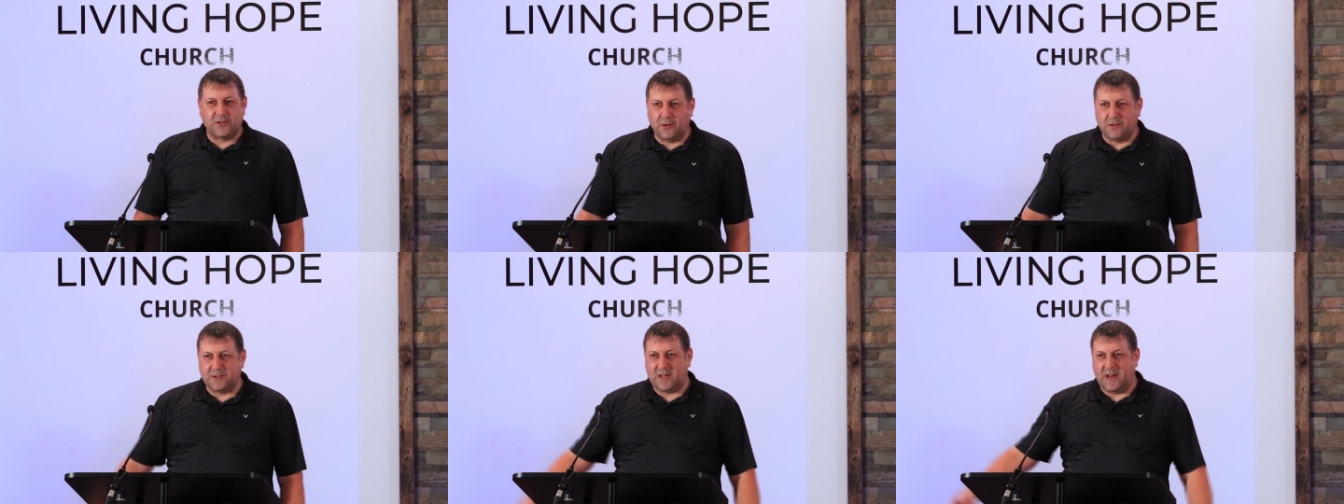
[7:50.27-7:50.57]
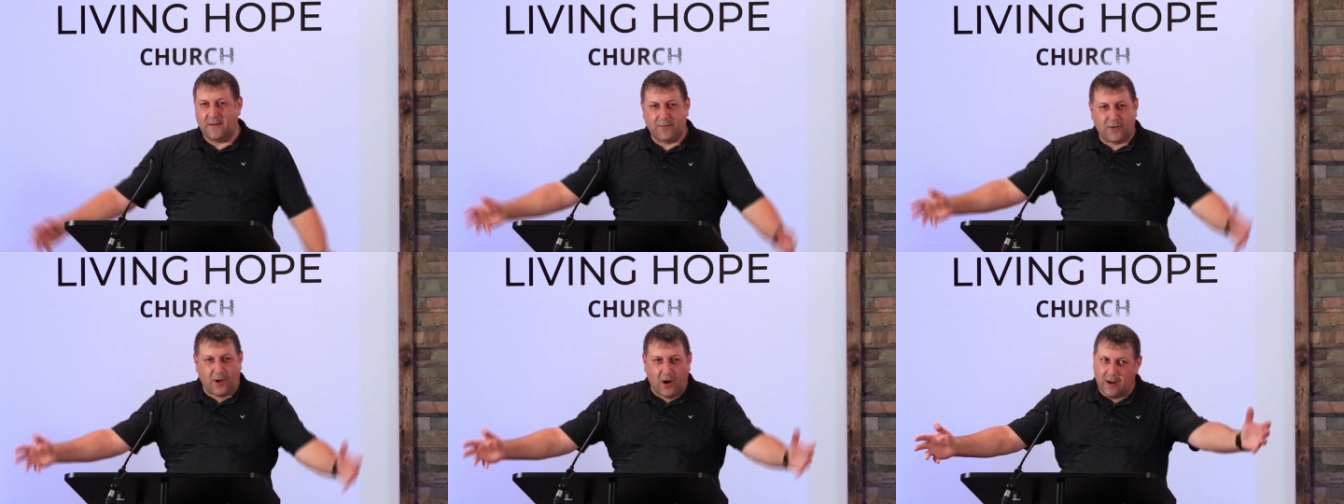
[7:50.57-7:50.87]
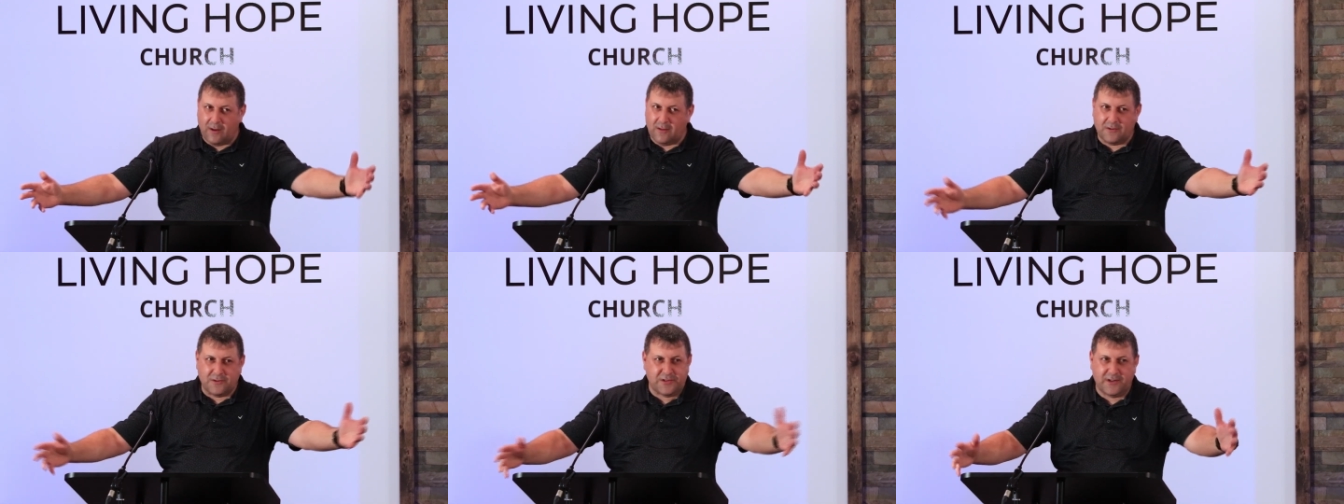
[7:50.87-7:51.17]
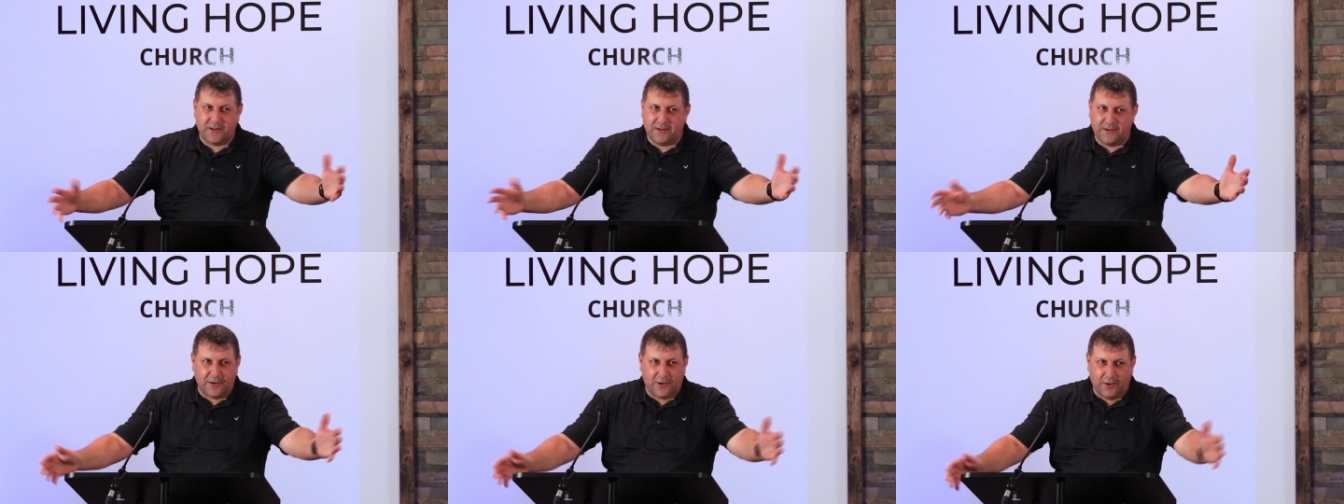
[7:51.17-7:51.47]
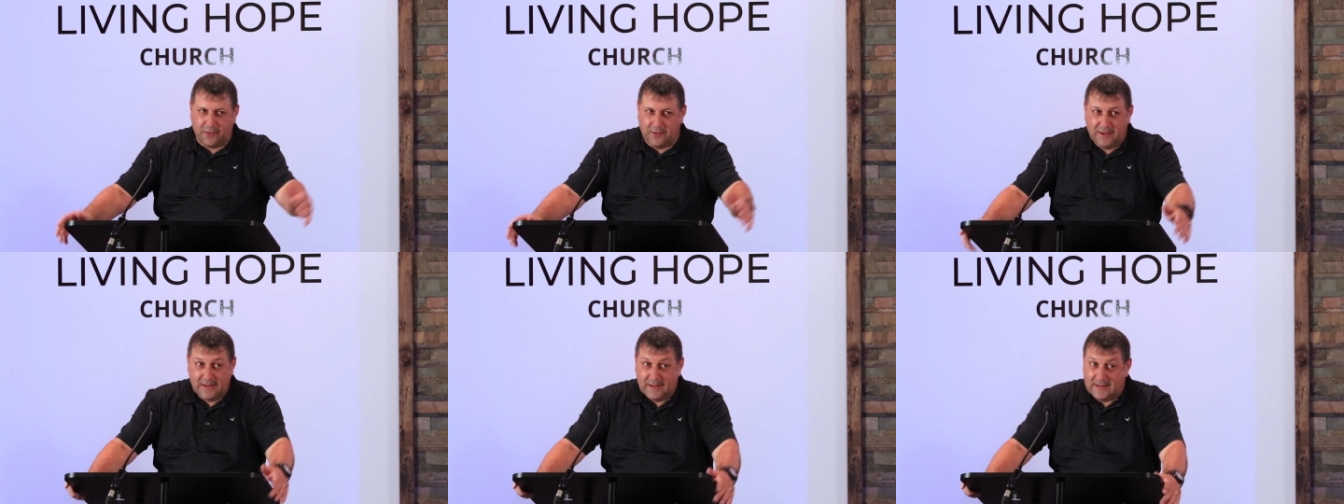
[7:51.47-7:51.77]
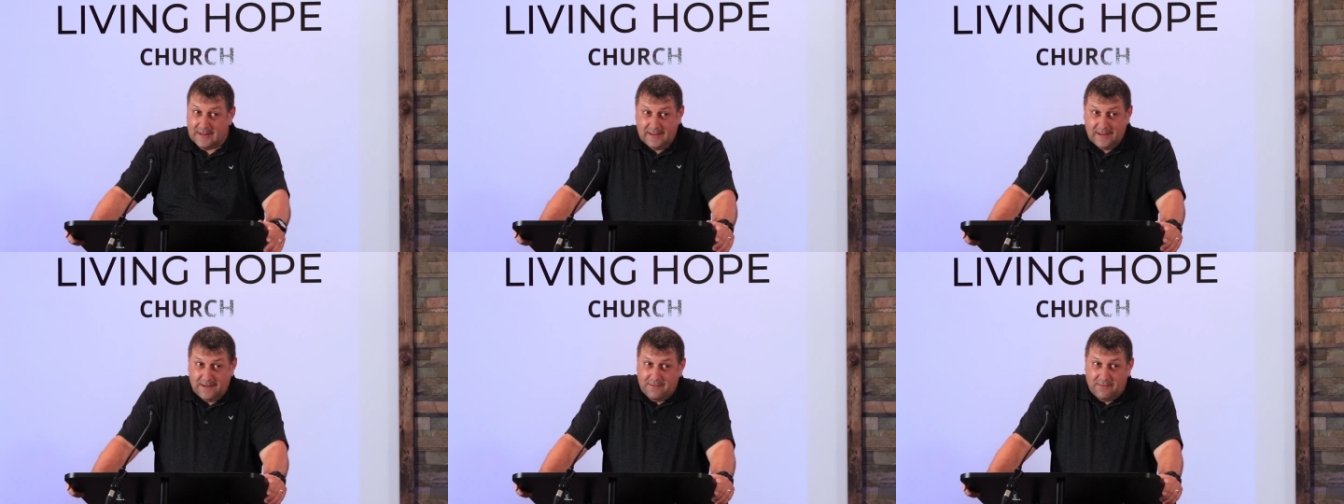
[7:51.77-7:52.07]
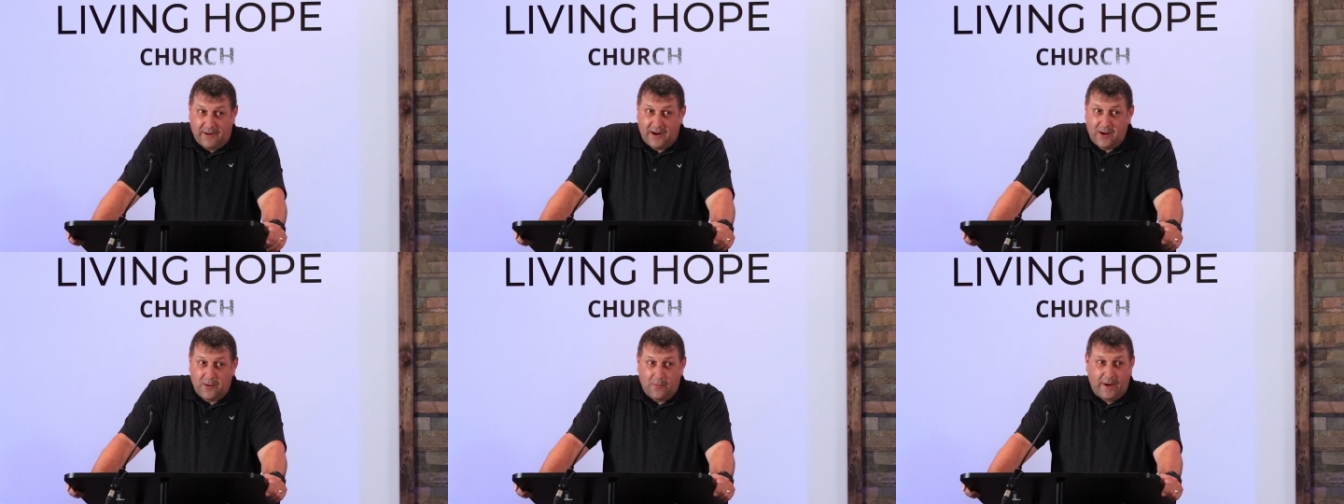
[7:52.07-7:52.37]
Those that have toddlers here, you know,
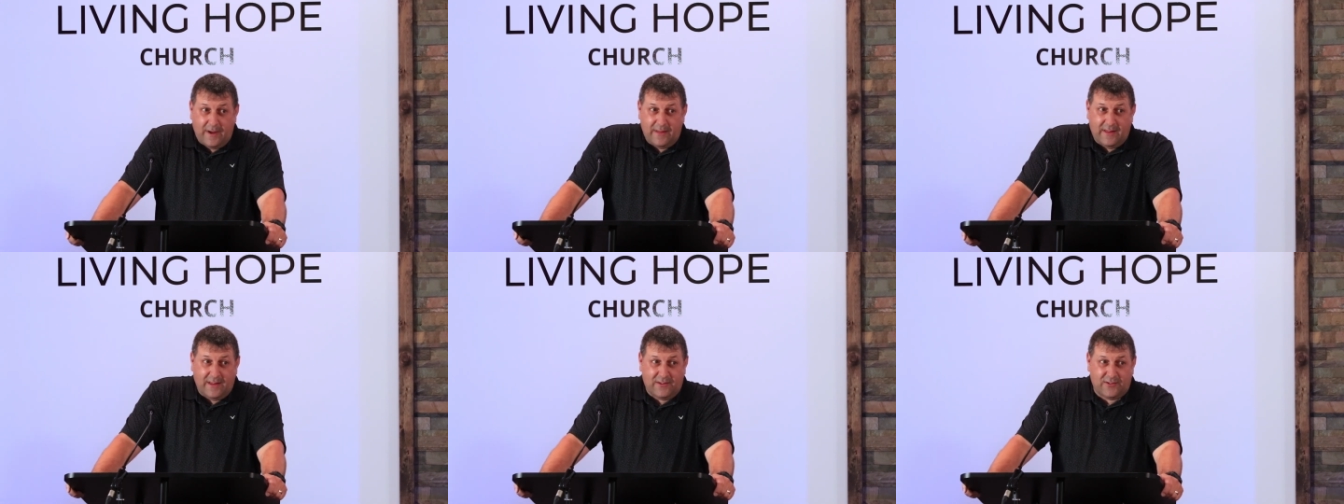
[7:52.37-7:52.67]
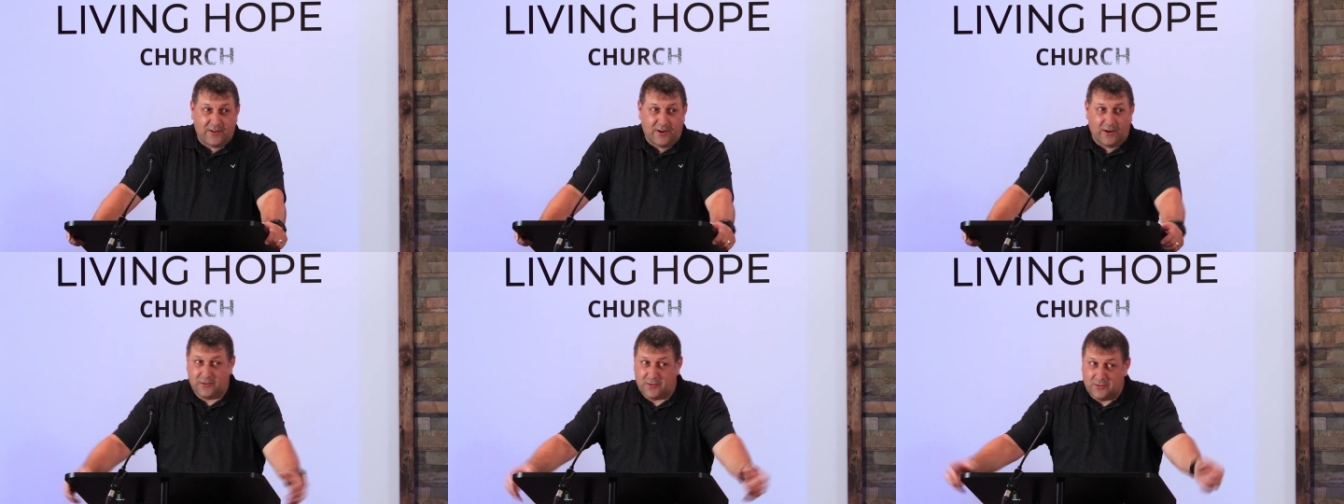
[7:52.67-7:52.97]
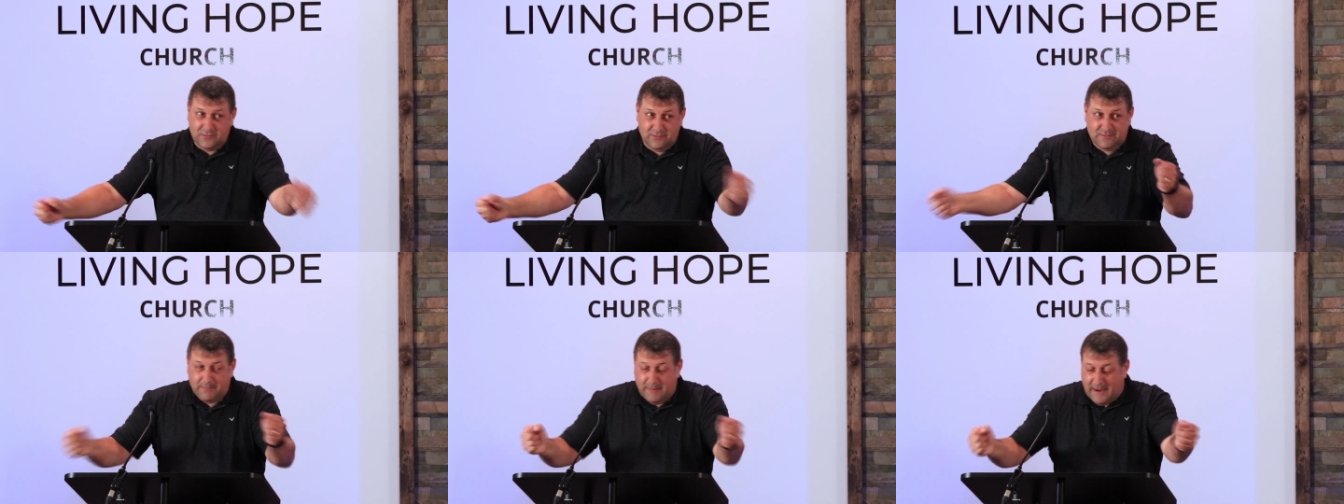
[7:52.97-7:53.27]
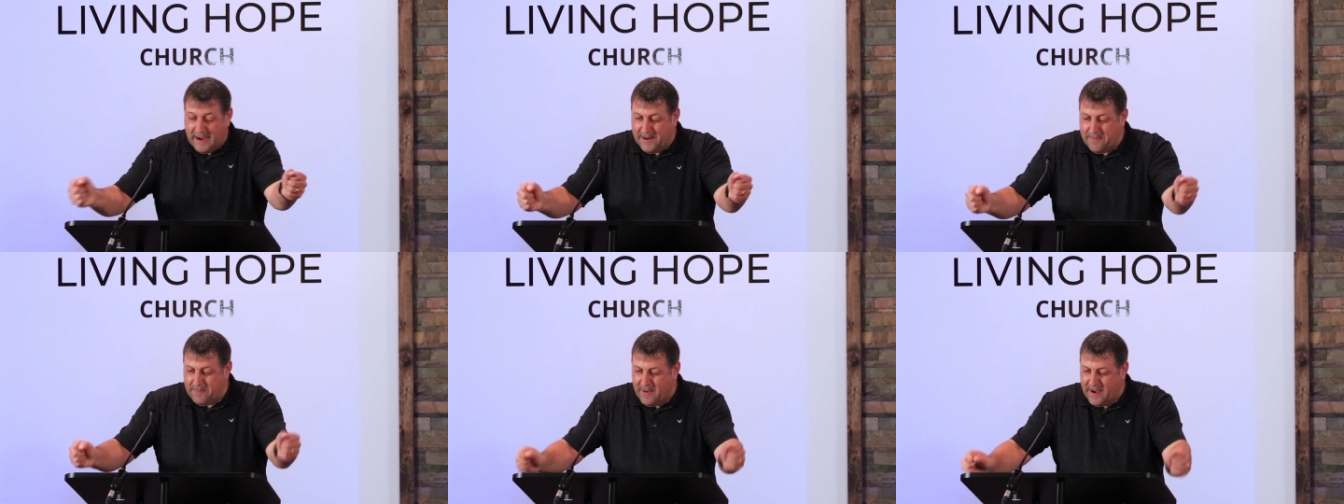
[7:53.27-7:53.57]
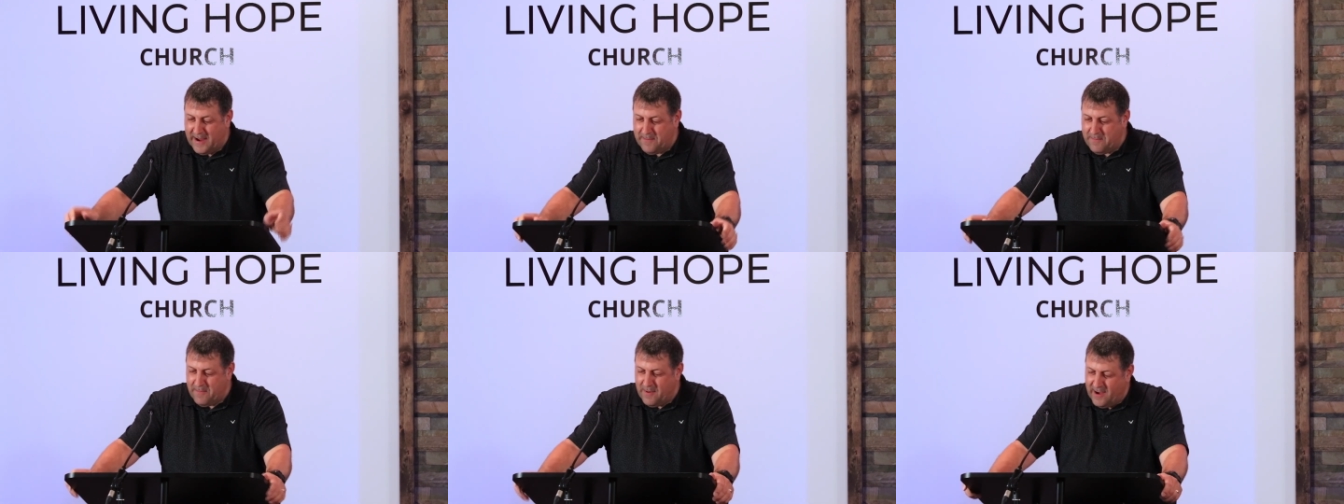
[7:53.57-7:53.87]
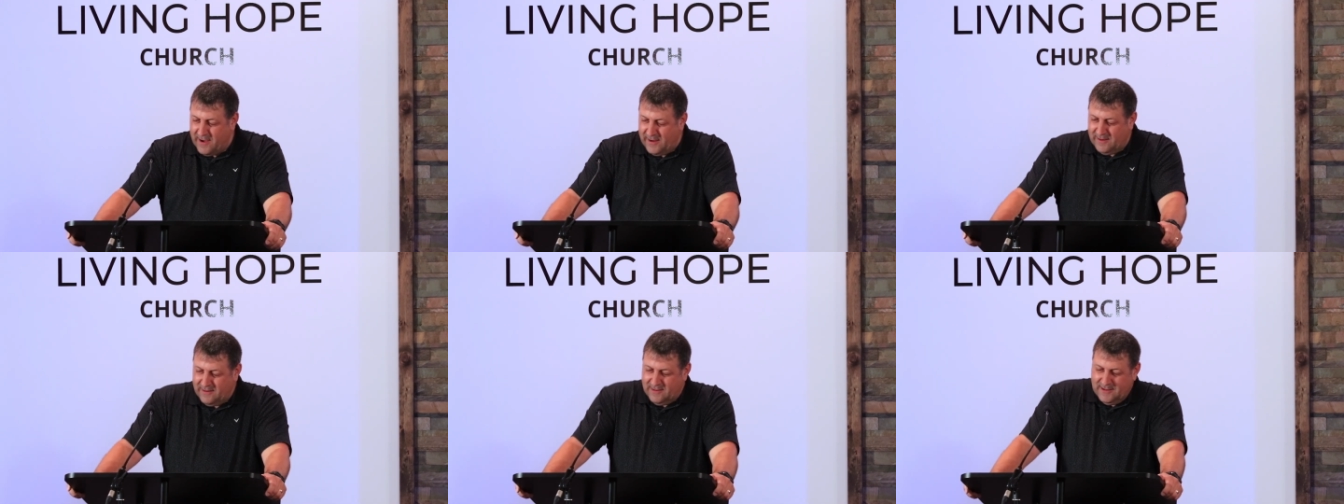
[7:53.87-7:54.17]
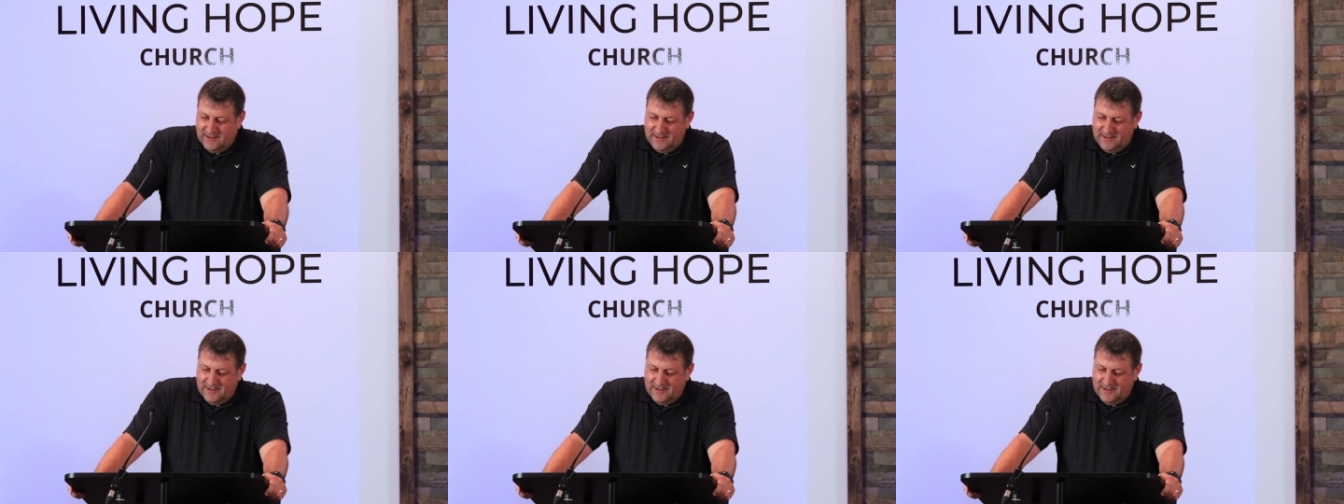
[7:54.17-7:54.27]
right away they start to mine, mine, mine.